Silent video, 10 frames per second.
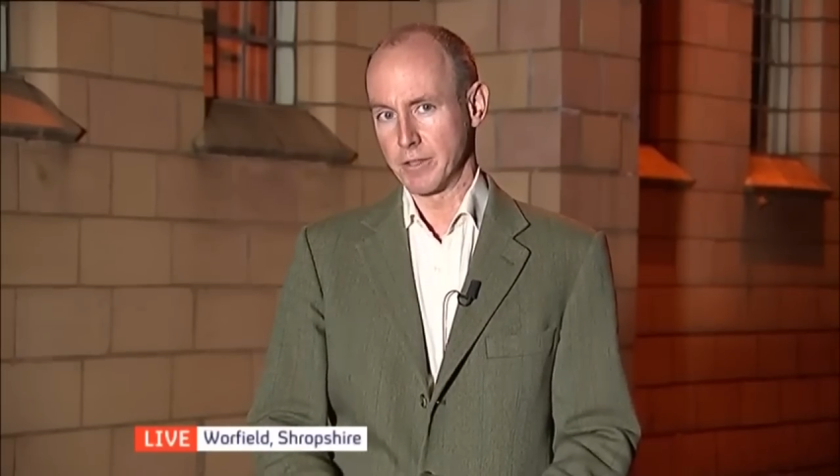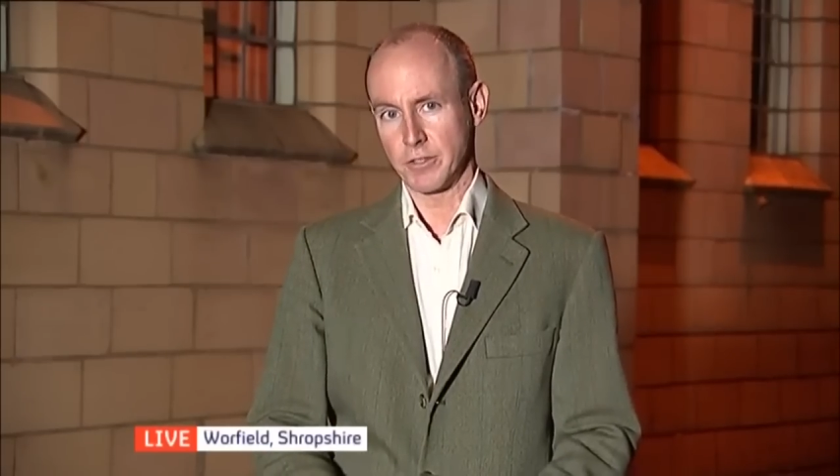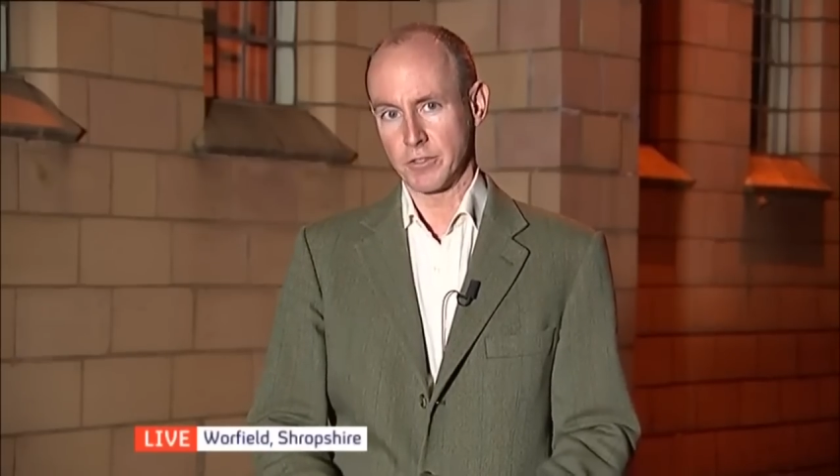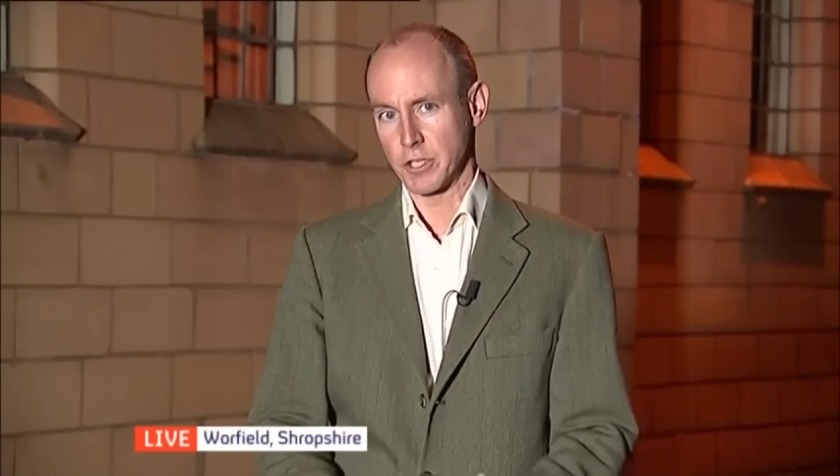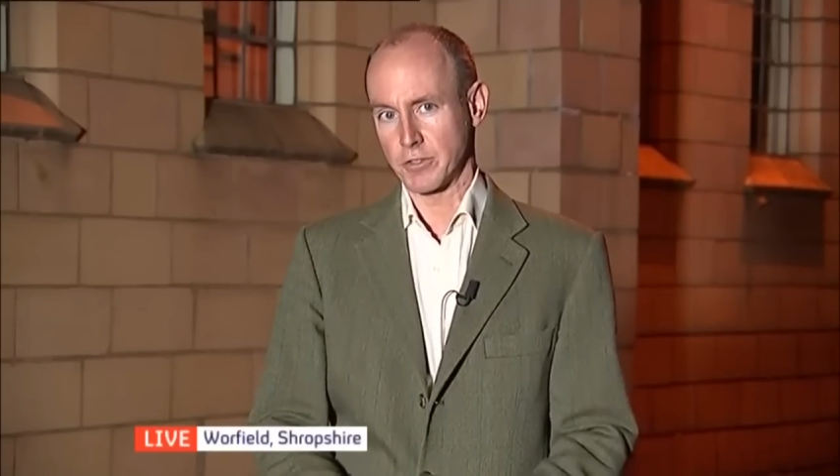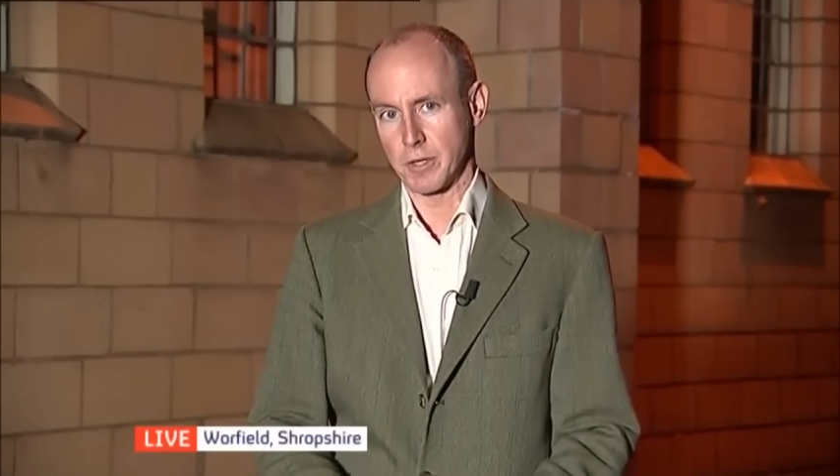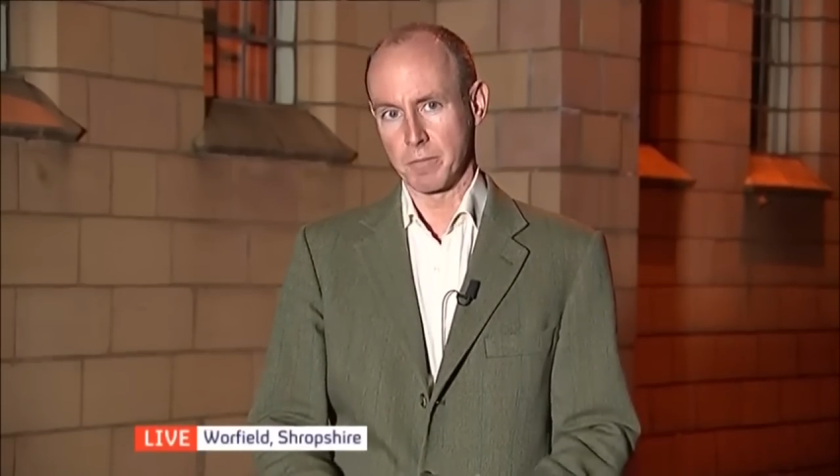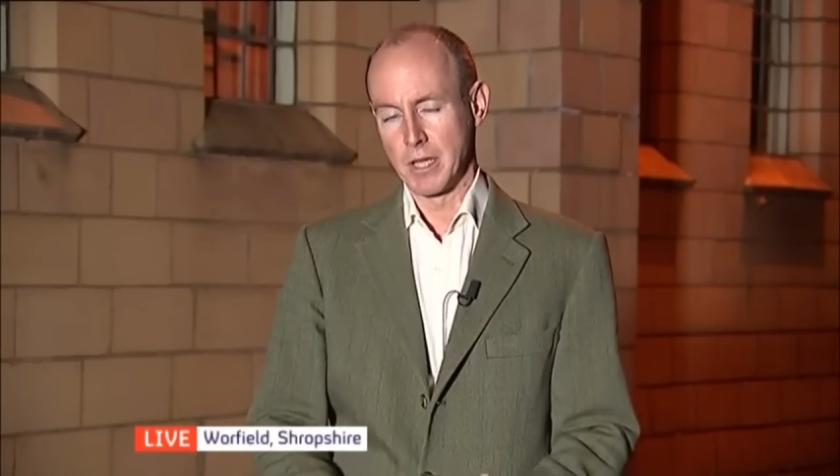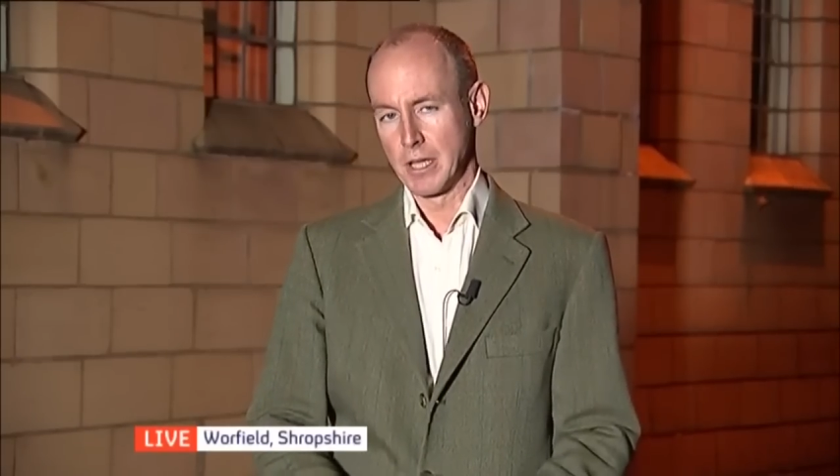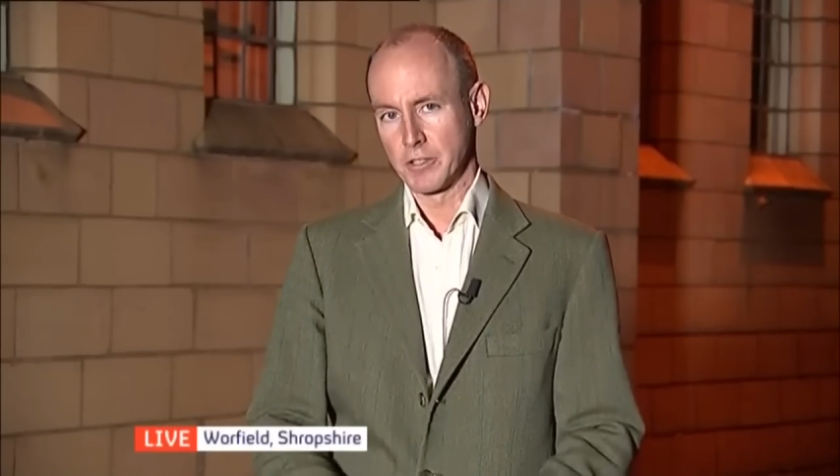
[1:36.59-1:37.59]
This isn't just
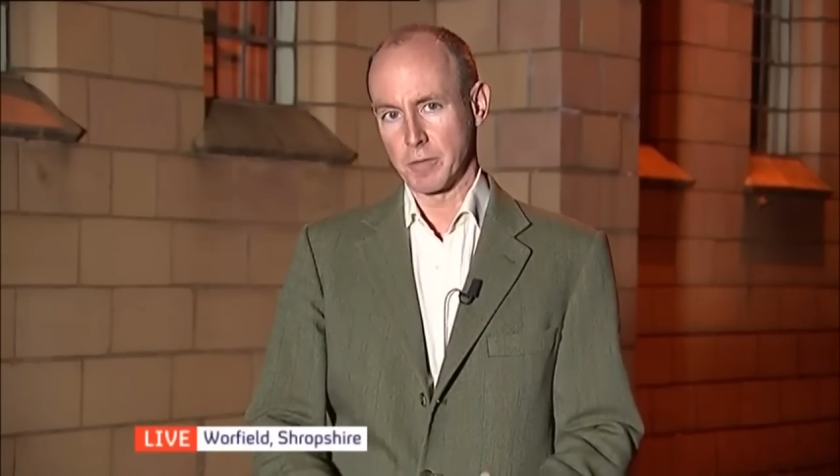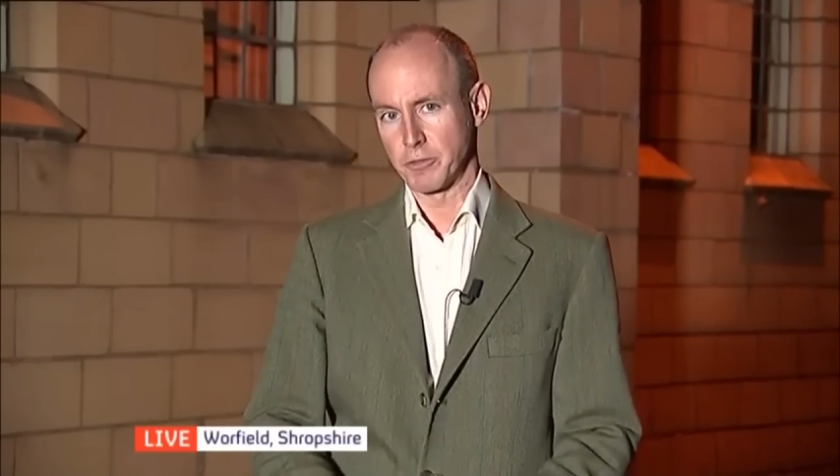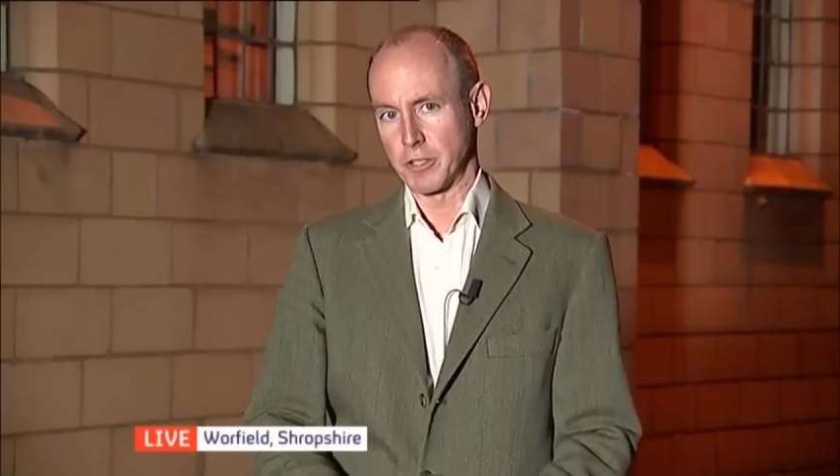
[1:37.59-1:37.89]
some